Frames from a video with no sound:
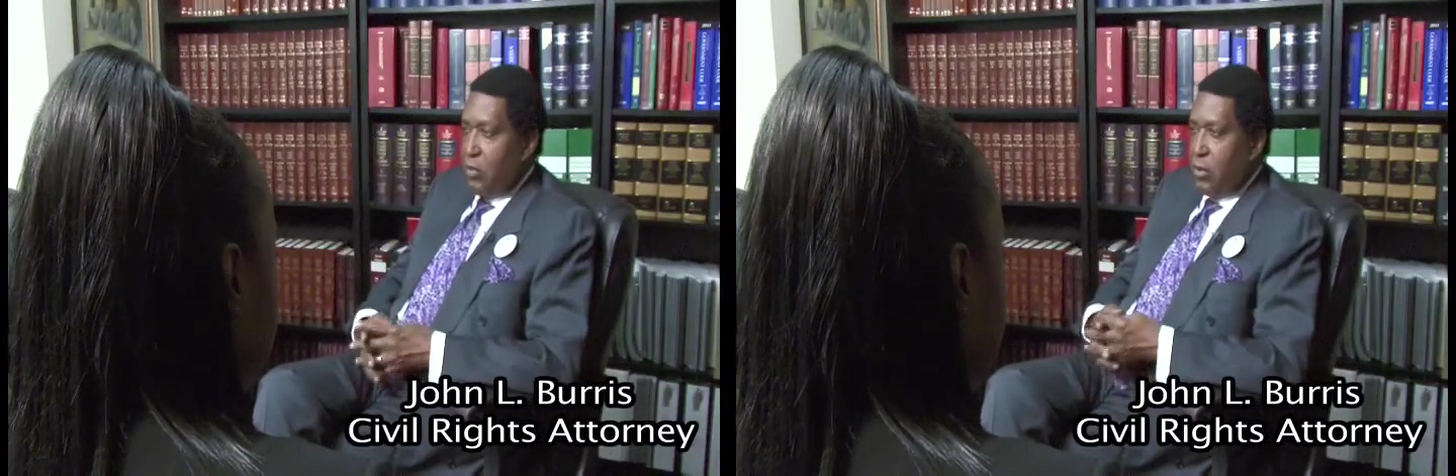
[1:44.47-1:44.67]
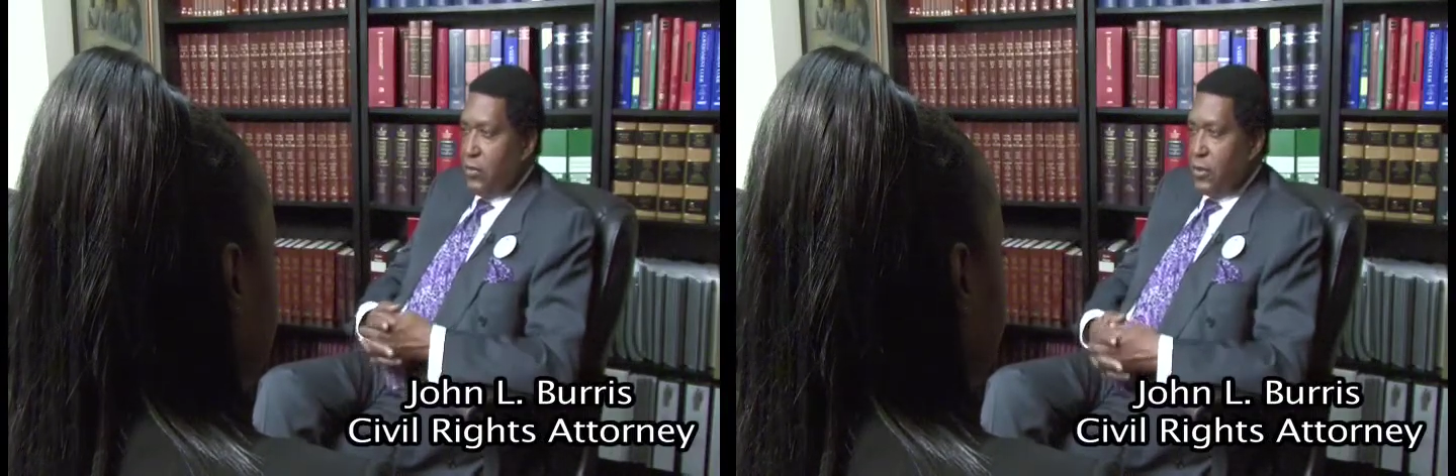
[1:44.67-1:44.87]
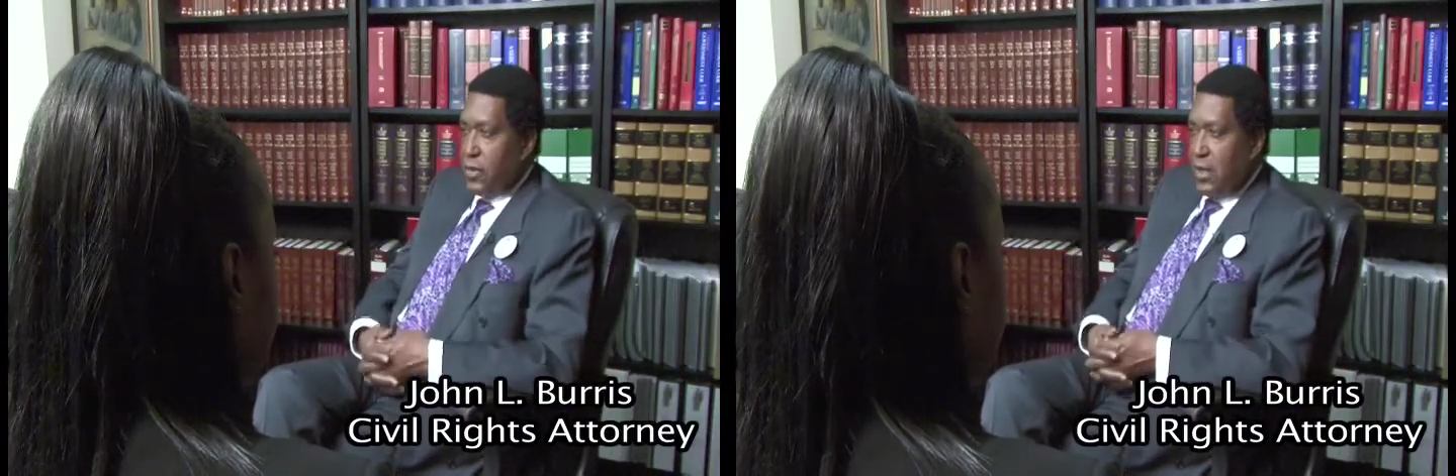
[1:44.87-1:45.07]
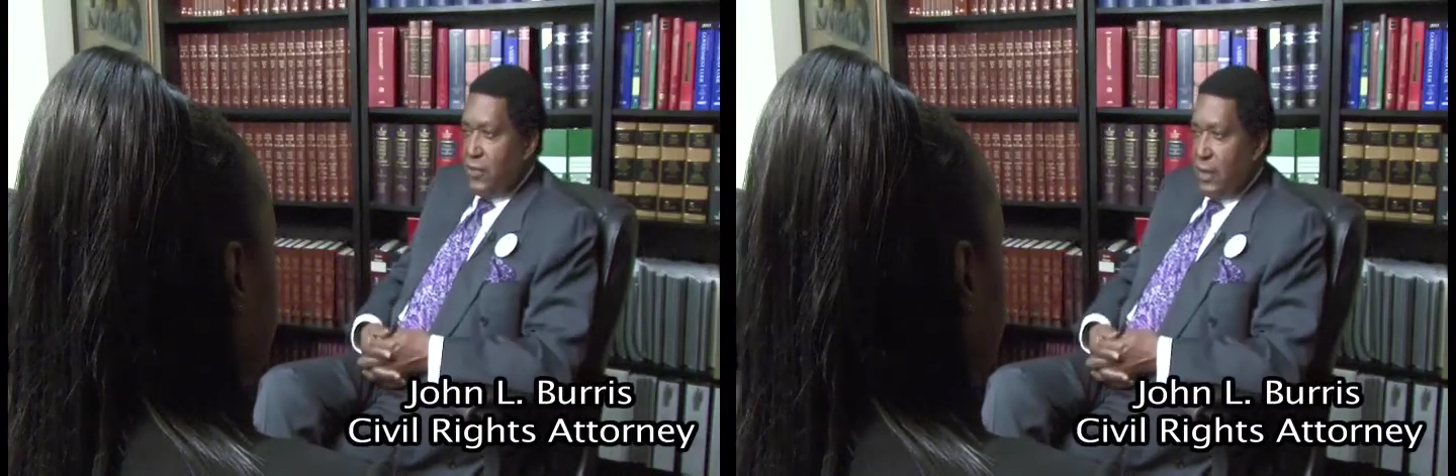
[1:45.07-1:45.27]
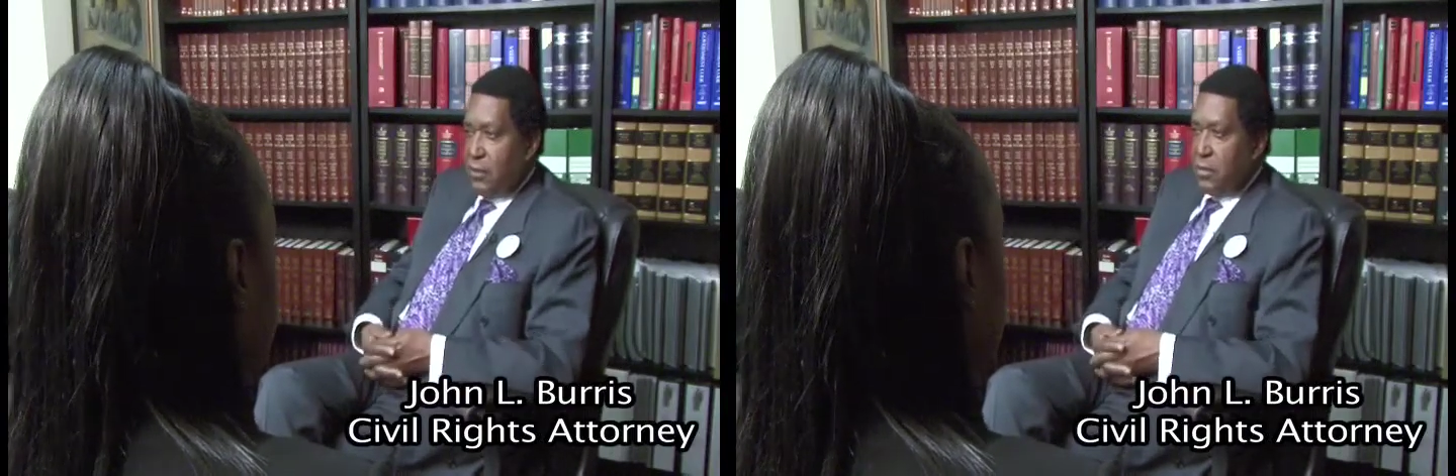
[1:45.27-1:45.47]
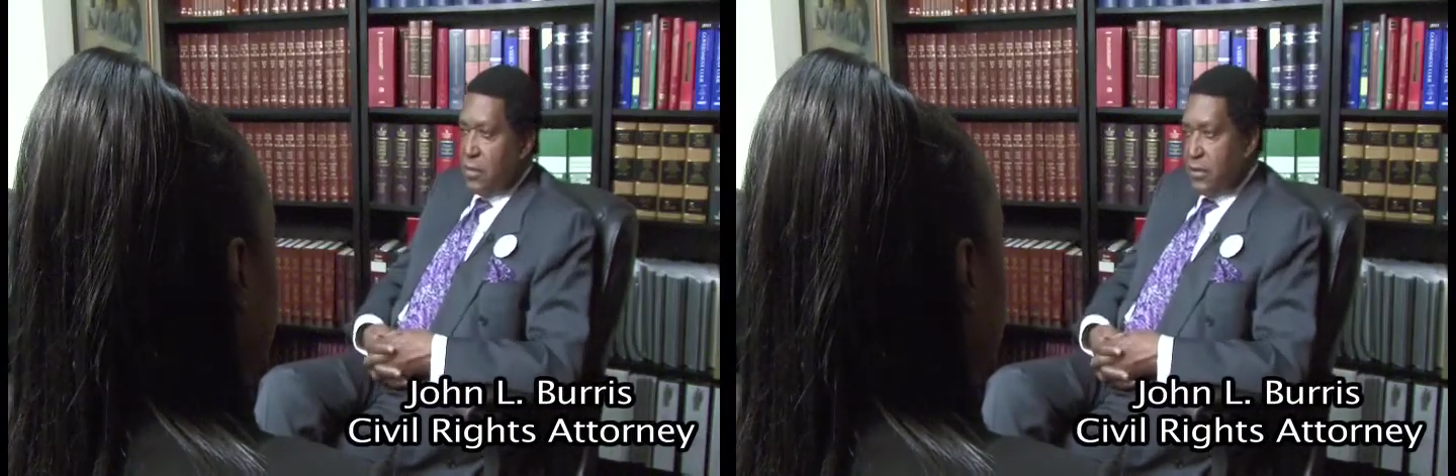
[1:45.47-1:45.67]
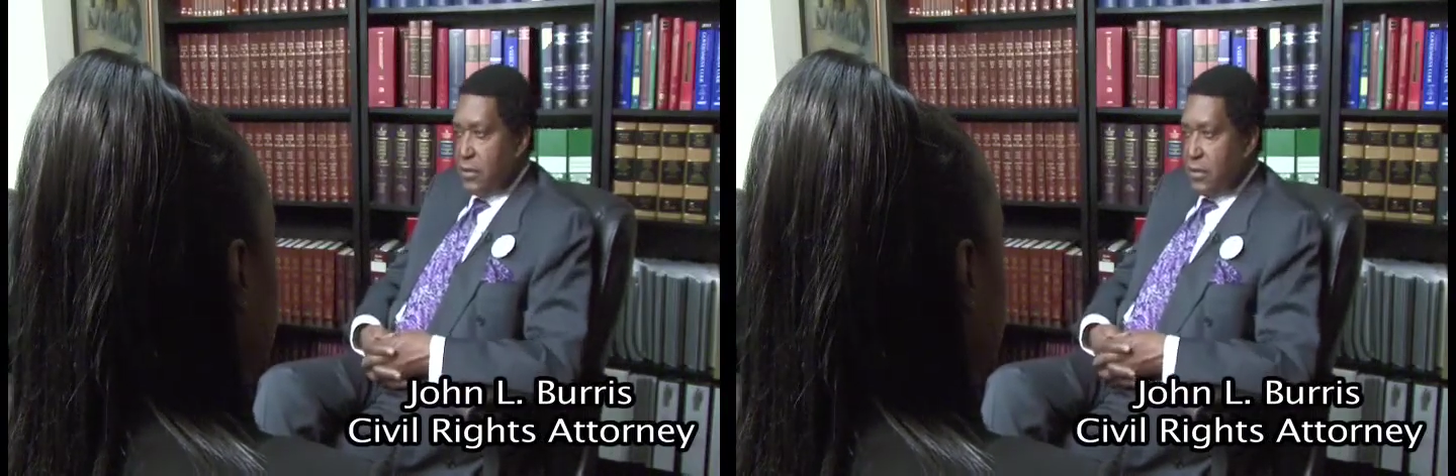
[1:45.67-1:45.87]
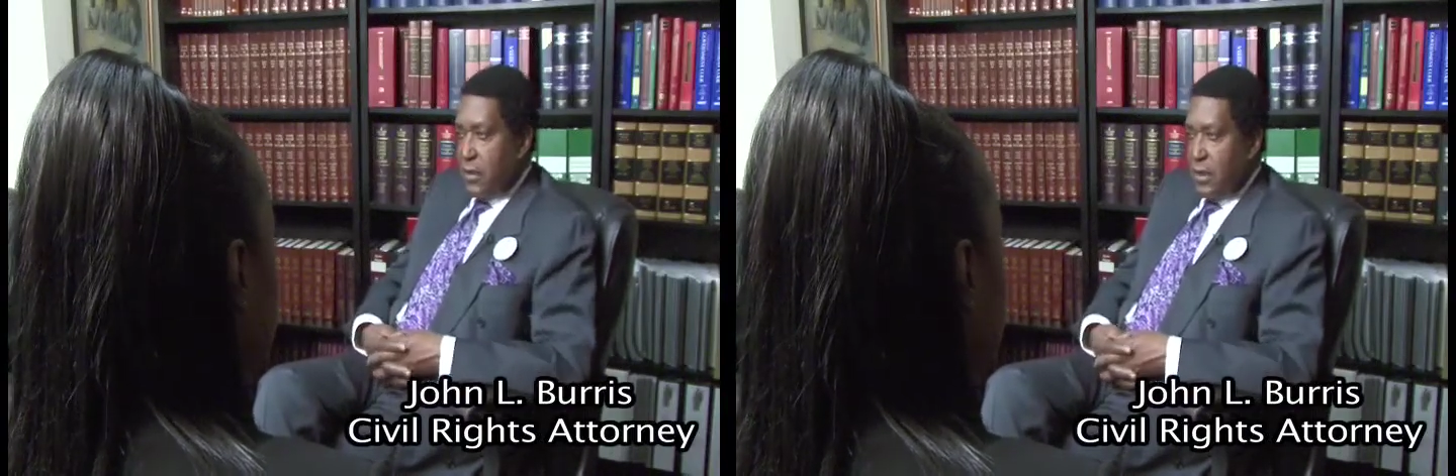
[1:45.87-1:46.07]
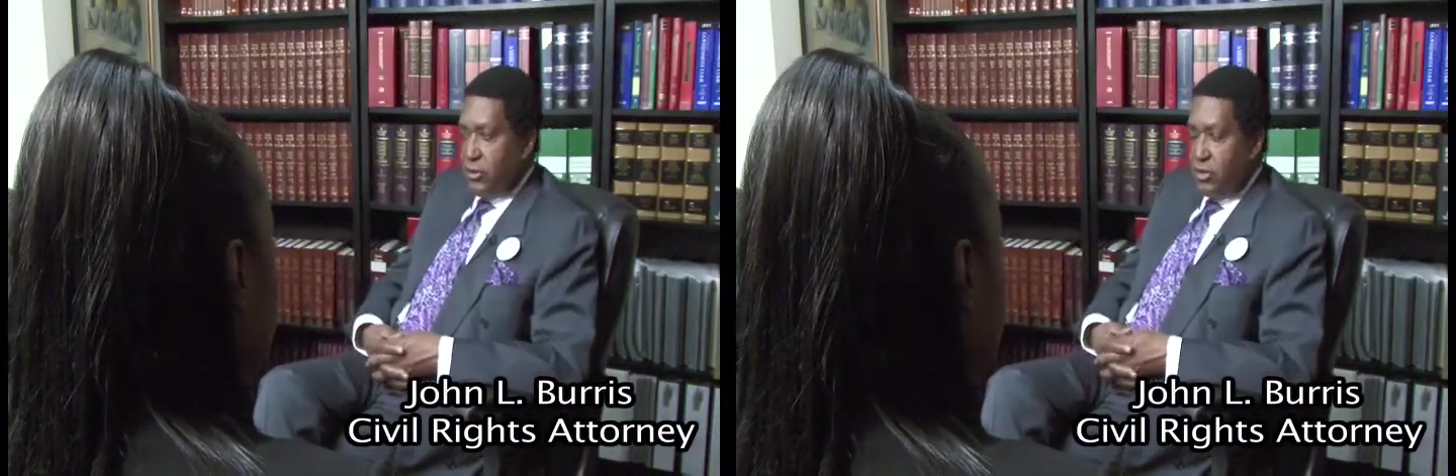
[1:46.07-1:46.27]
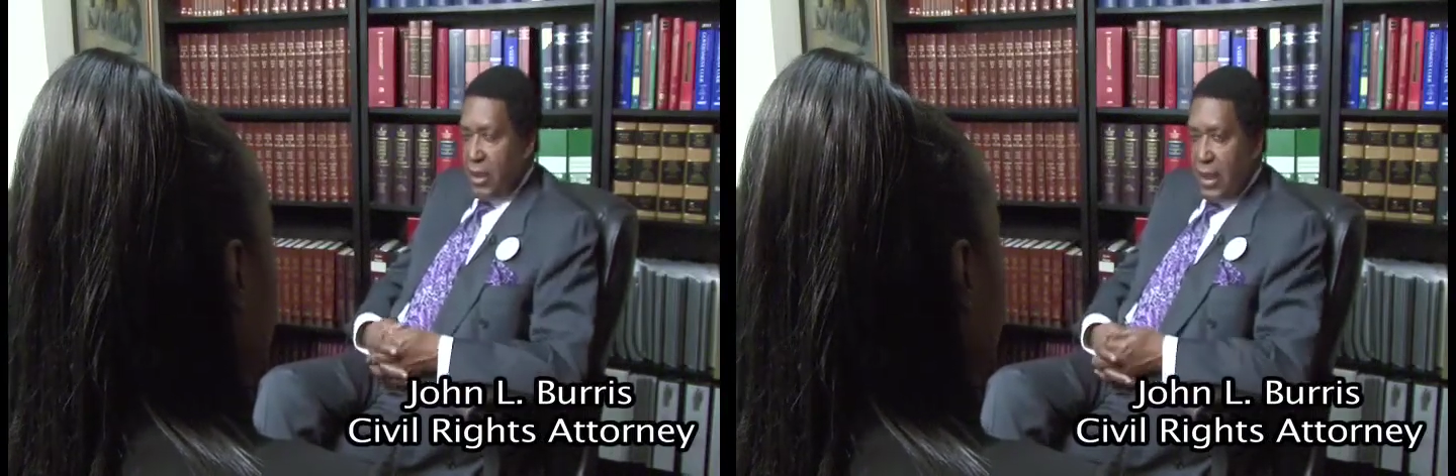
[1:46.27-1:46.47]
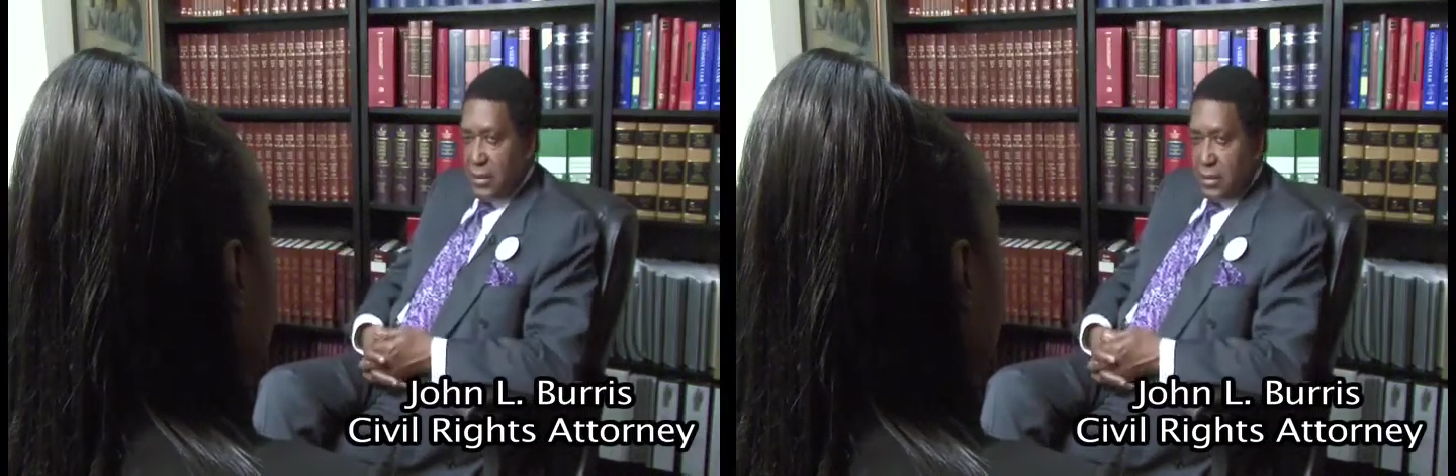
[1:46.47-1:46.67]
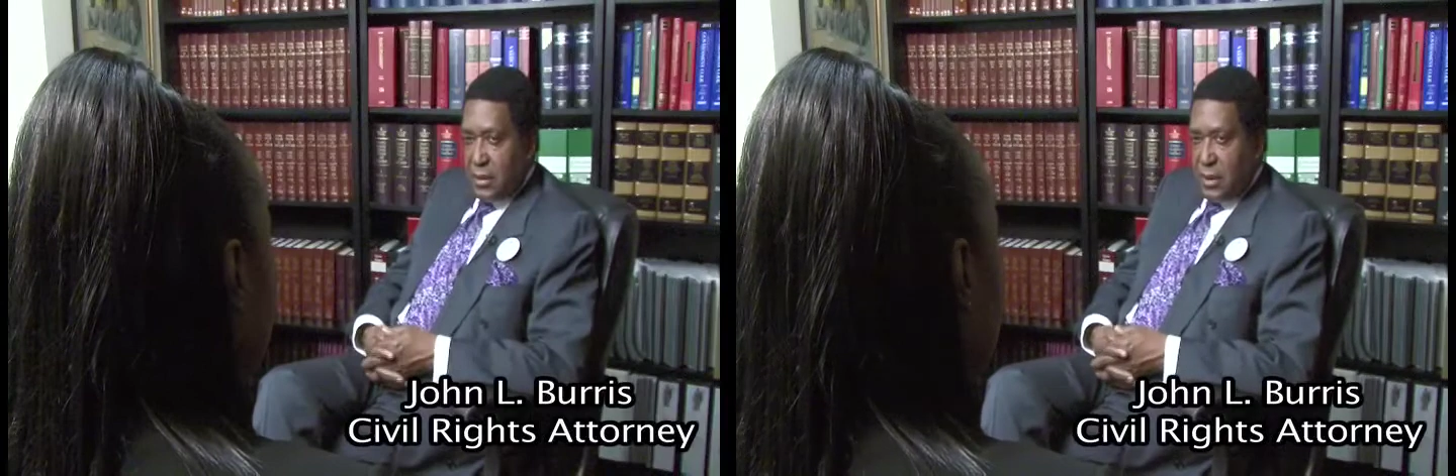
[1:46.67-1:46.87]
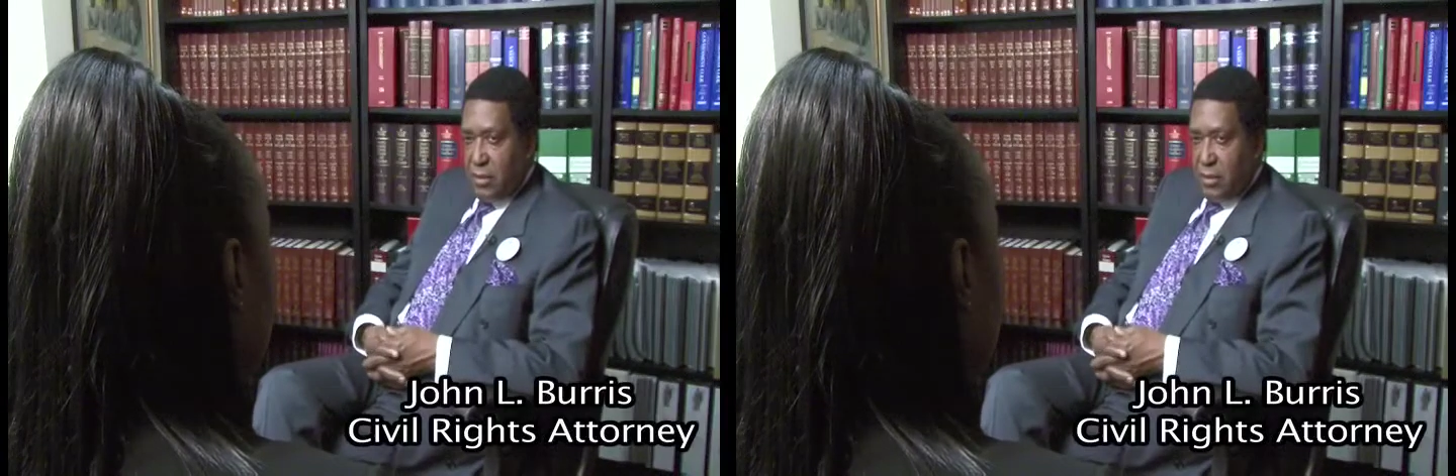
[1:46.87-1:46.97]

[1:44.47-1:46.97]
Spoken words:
Well, first off, I was shocked